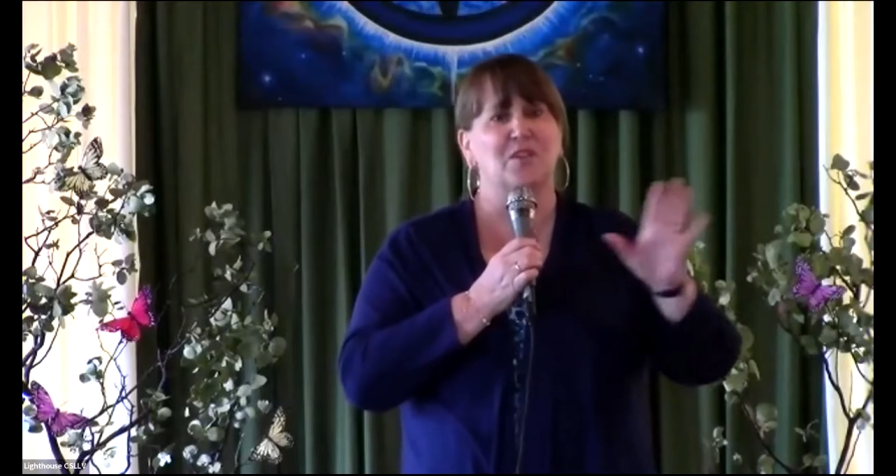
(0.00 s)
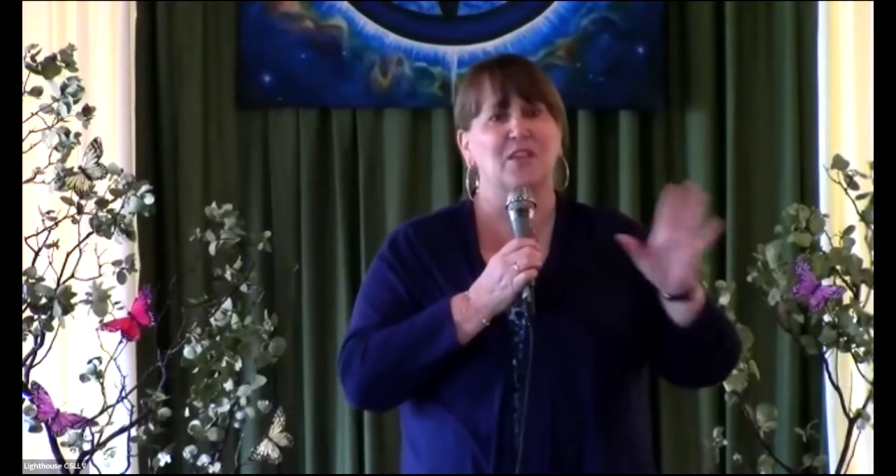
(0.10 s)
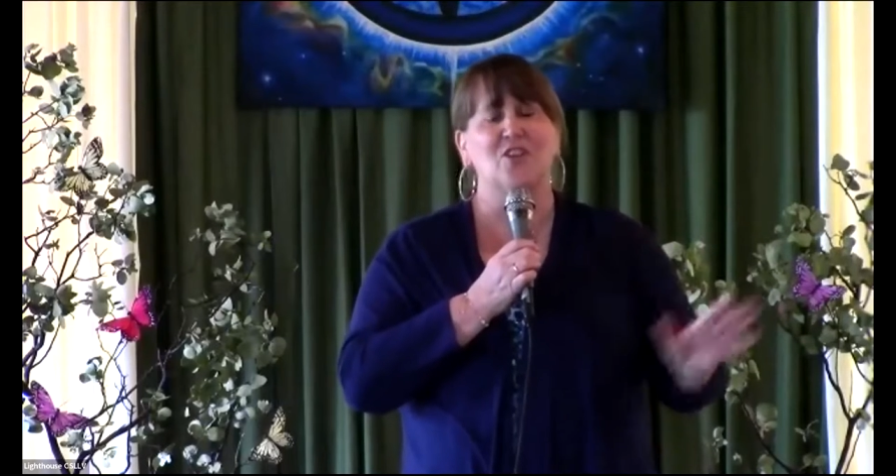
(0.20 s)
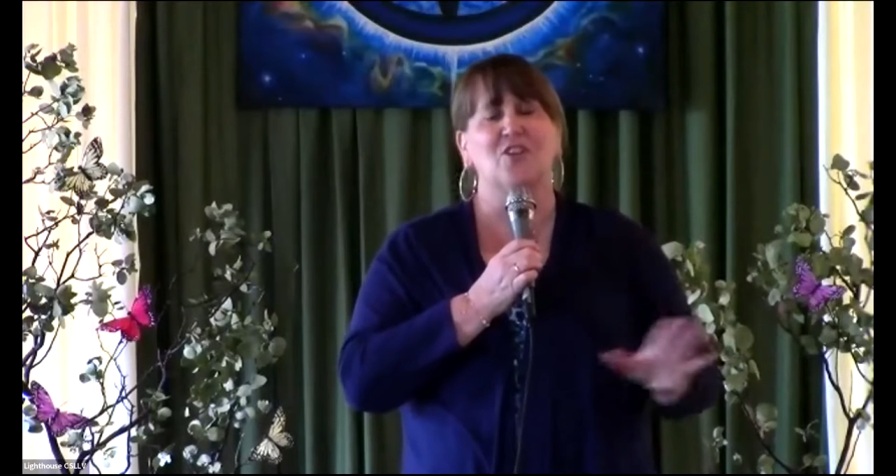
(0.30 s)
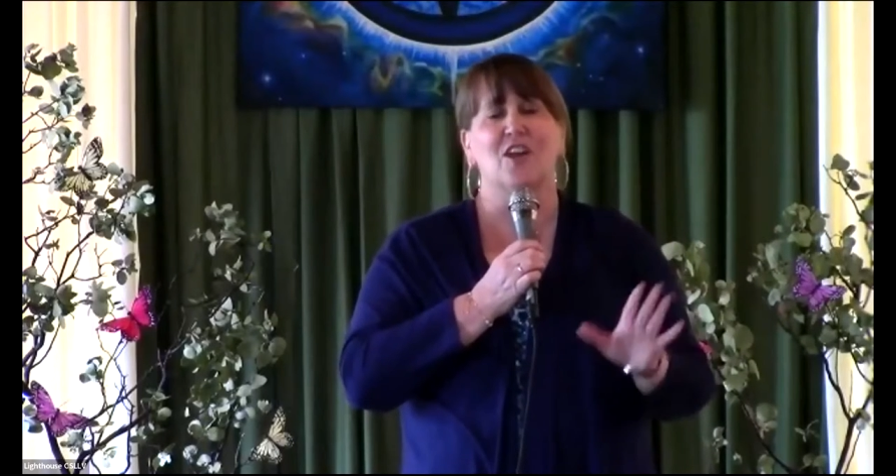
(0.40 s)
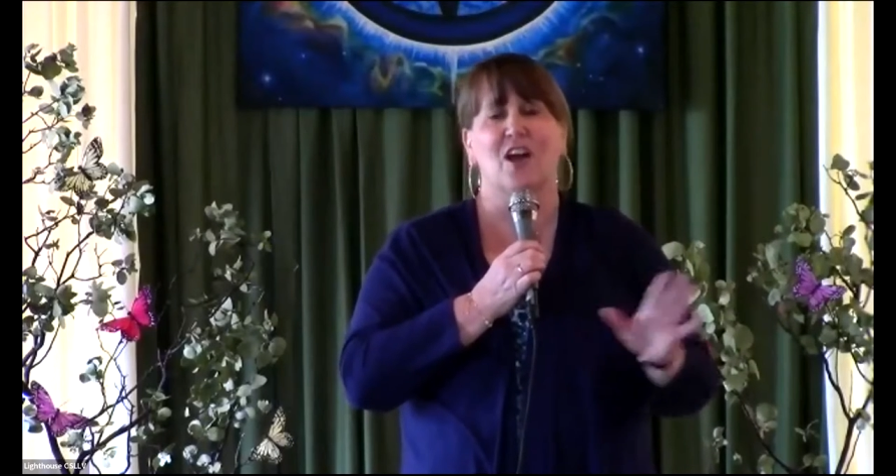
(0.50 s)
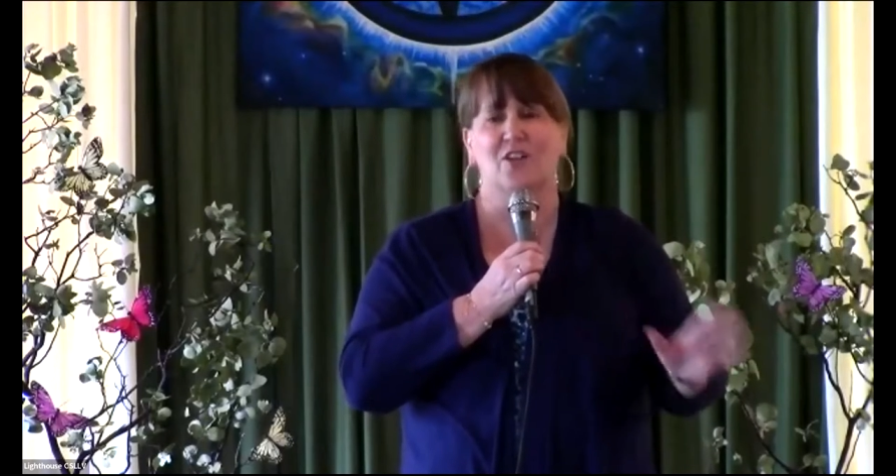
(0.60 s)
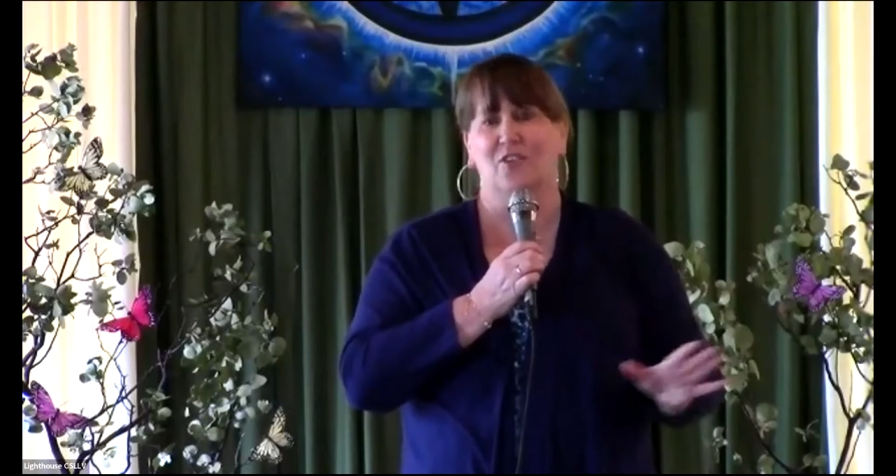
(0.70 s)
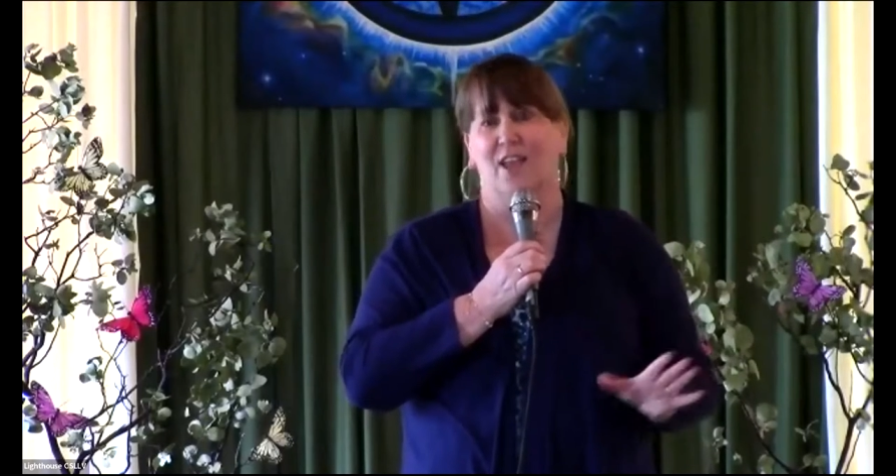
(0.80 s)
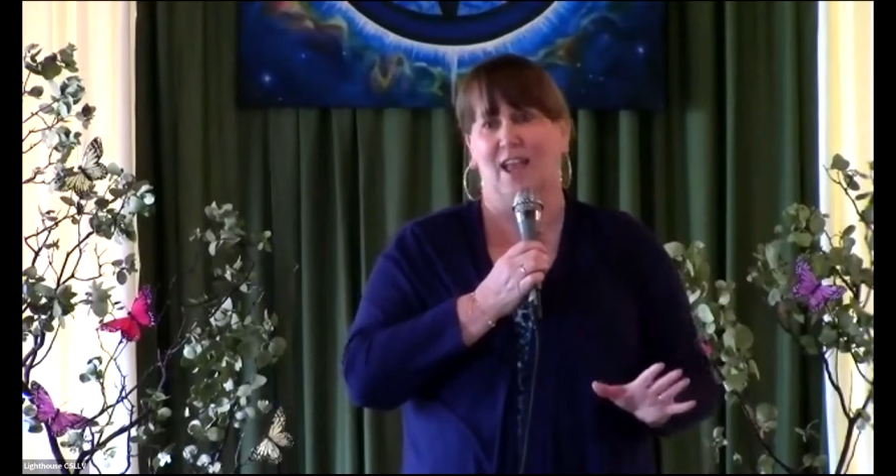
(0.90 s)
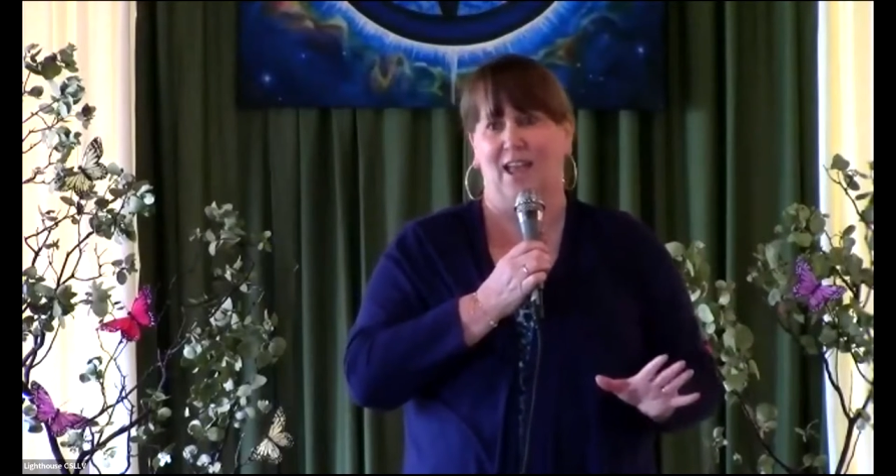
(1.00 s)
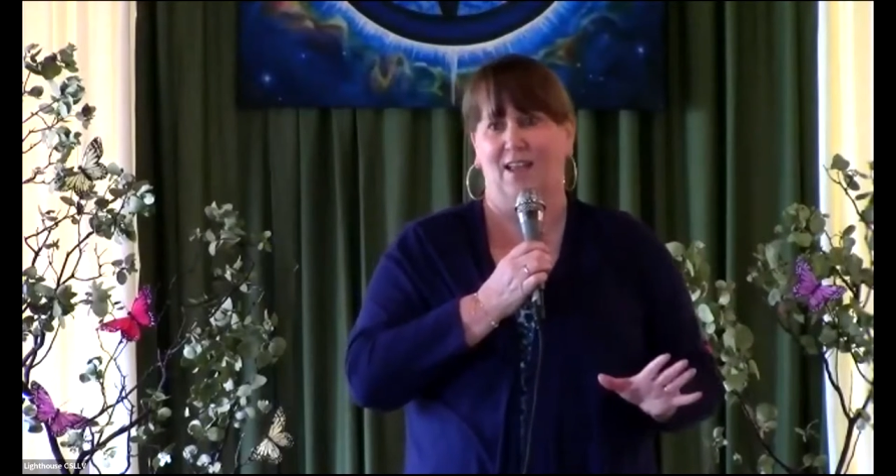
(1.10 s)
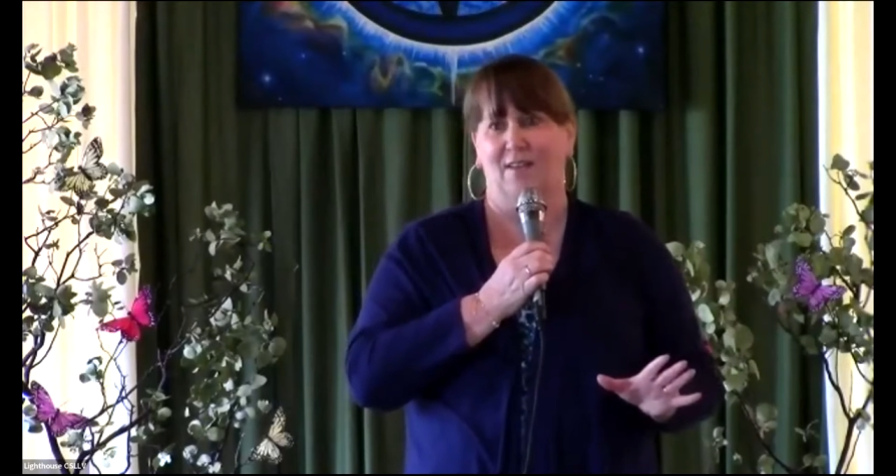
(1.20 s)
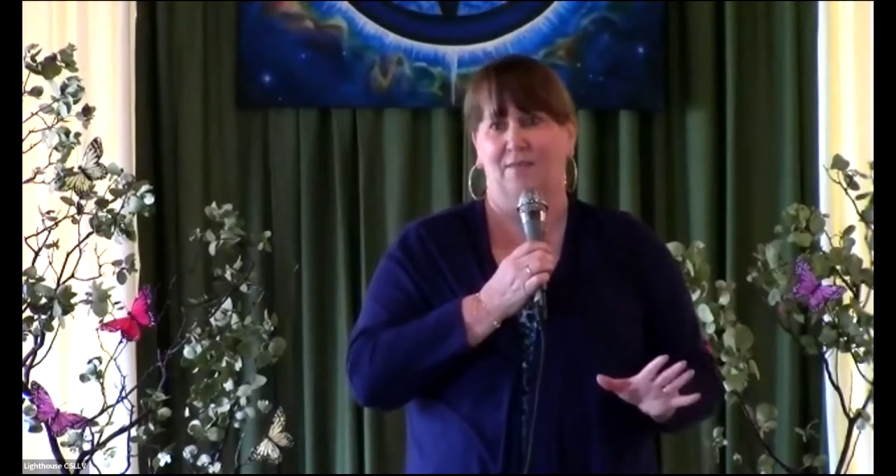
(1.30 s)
that you're not okay.